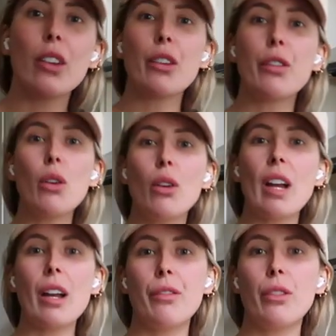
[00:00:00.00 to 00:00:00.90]
the thought
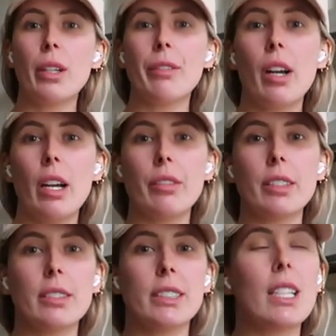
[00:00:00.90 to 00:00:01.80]
of F45
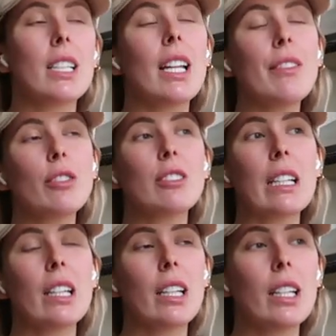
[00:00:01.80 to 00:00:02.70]
has never
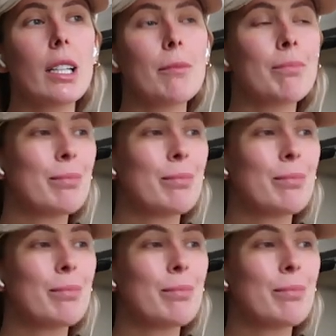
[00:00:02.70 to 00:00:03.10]
really